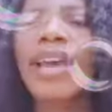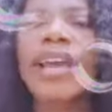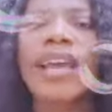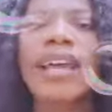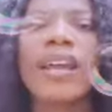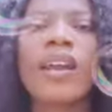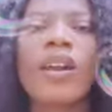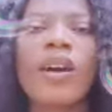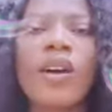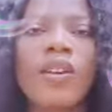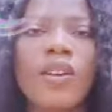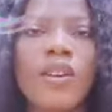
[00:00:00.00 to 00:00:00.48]

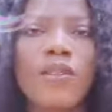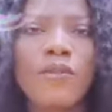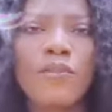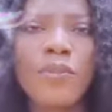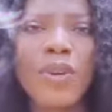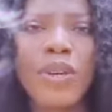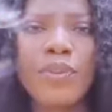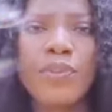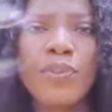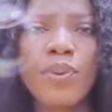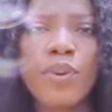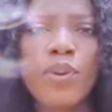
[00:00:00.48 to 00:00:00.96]
A lot of
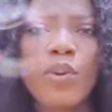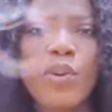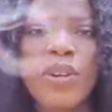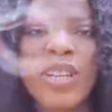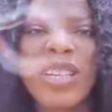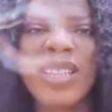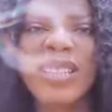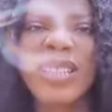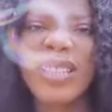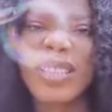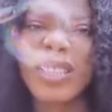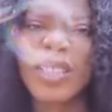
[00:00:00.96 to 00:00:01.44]
people
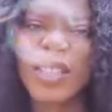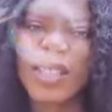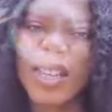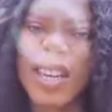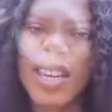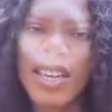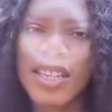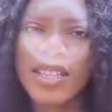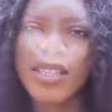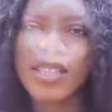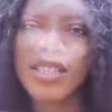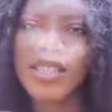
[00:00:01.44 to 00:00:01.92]

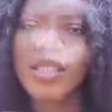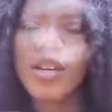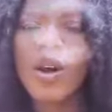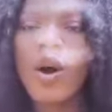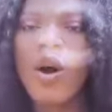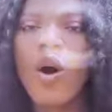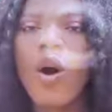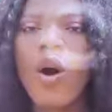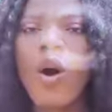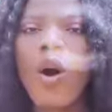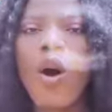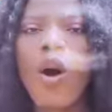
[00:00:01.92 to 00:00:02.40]
interchange
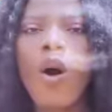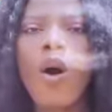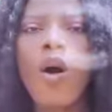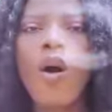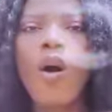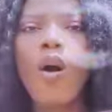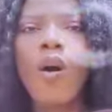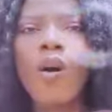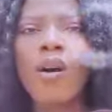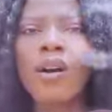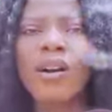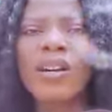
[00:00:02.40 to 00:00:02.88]

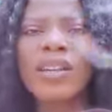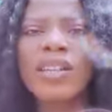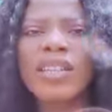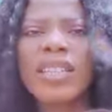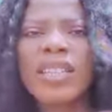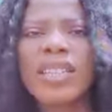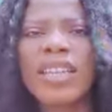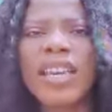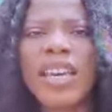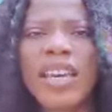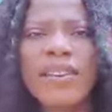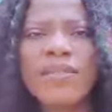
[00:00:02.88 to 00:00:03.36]
or
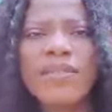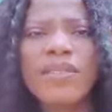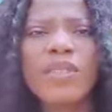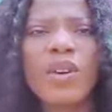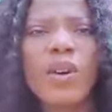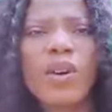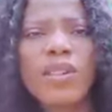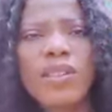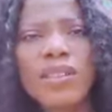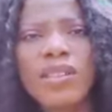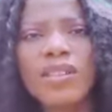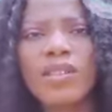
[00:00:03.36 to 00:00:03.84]
gives
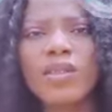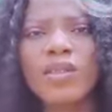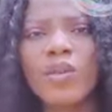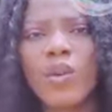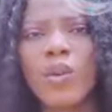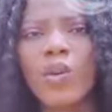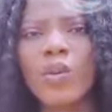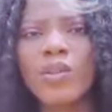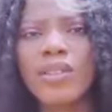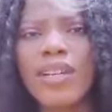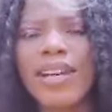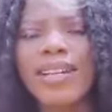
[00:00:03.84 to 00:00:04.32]

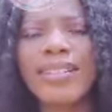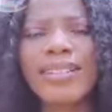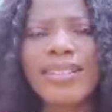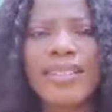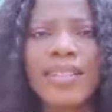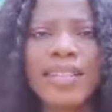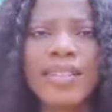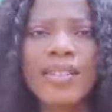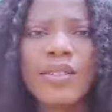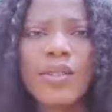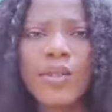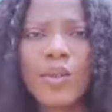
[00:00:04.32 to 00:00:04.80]
undertone and
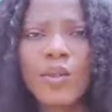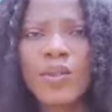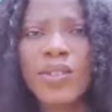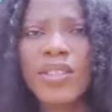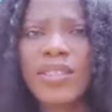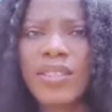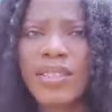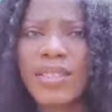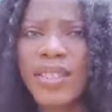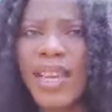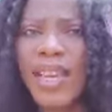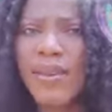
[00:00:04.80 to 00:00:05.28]
skin tone
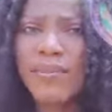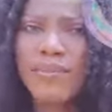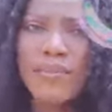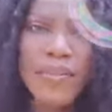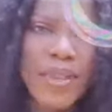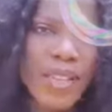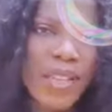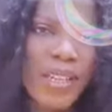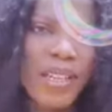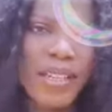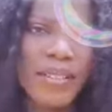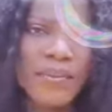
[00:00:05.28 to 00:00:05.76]
the same
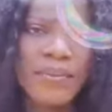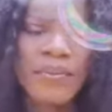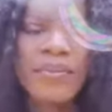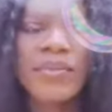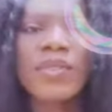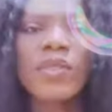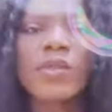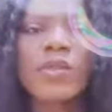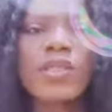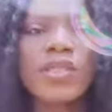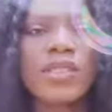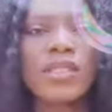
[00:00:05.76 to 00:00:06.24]
meaning,
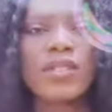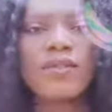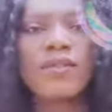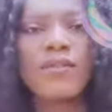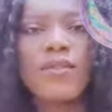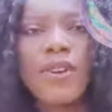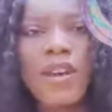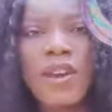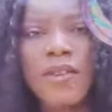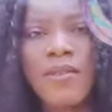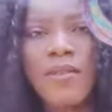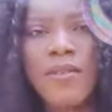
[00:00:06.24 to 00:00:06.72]
which is
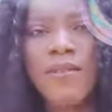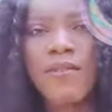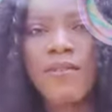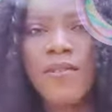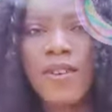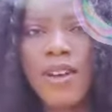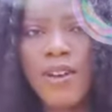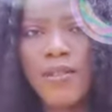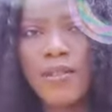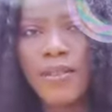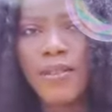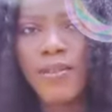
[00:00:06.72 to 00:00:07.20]
very,
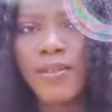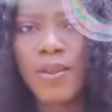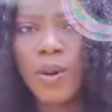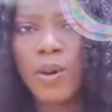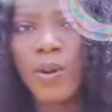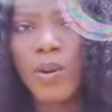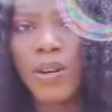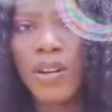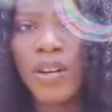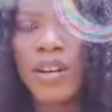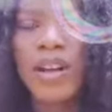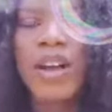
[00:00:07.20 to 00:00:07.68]
very
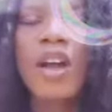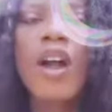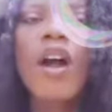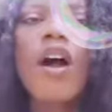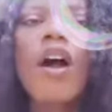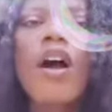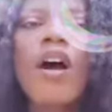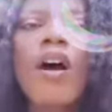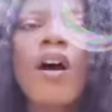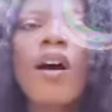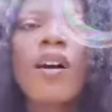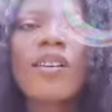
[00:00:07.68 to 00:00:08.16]
wrong.
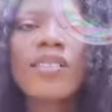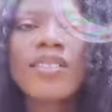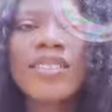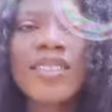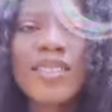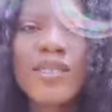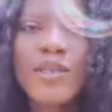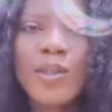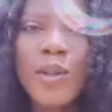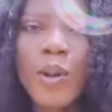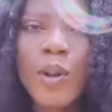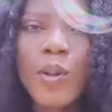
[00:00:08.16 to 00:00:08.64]

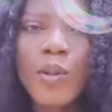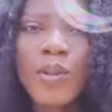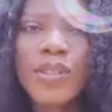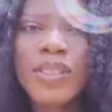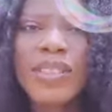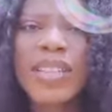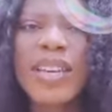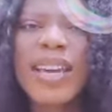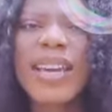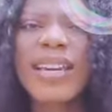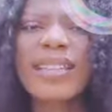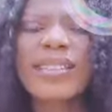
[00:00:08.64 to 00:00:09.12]
Undertone
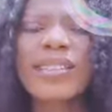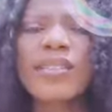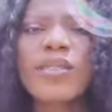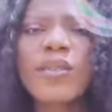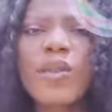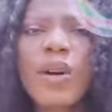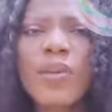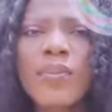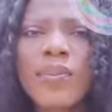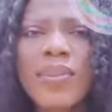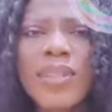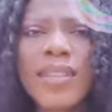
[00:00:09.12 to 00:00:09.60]
is
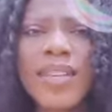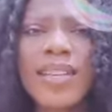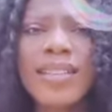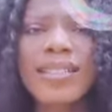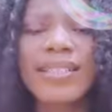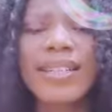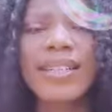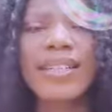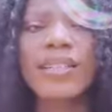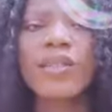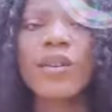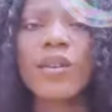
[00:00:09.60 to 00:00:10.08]

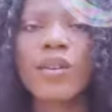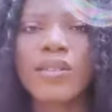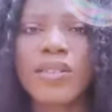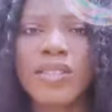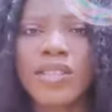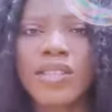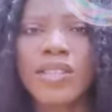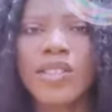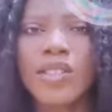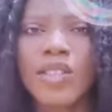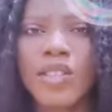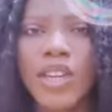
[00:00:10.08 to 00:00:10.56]
something that
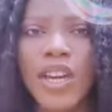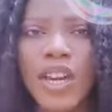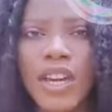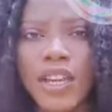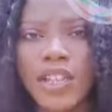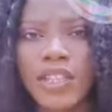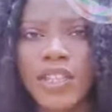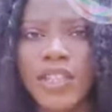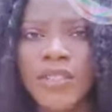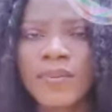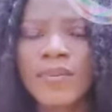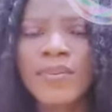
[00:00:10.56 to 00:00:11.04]
doesn't
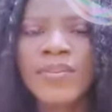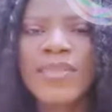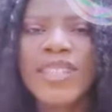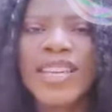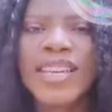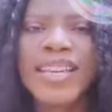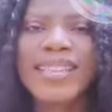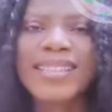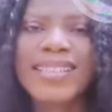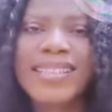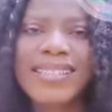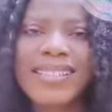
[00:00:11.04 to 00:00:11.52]
change.
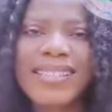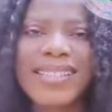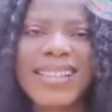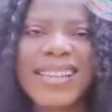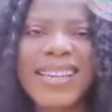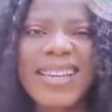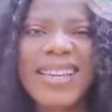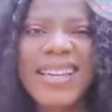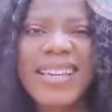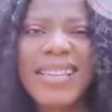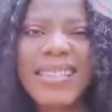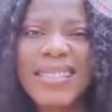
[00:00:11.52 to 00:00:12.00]
It is the
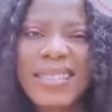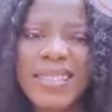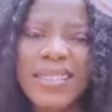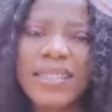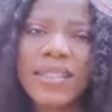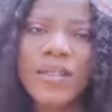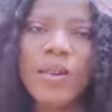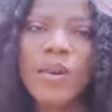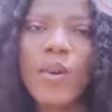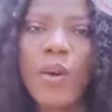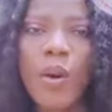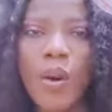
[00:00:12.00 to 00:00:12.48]

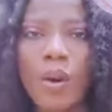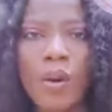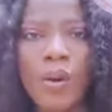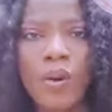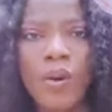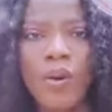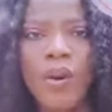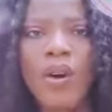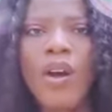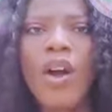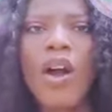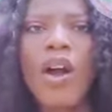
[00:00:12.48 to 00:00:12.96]
hidden
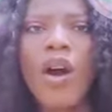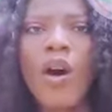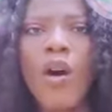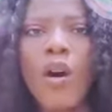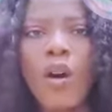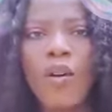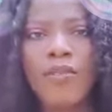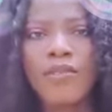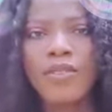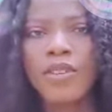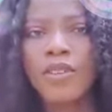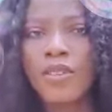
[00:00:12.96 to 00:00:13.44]
color
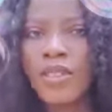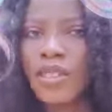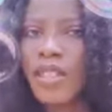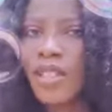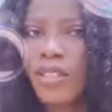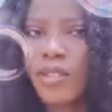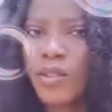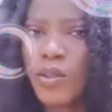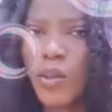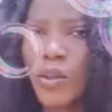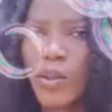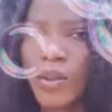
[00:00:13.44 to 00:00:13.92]
of your
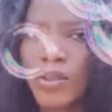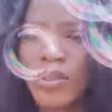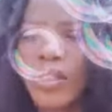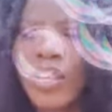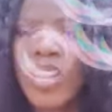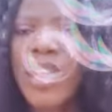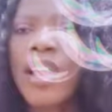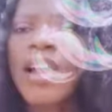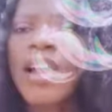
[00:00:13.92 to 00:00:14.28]
skin tone.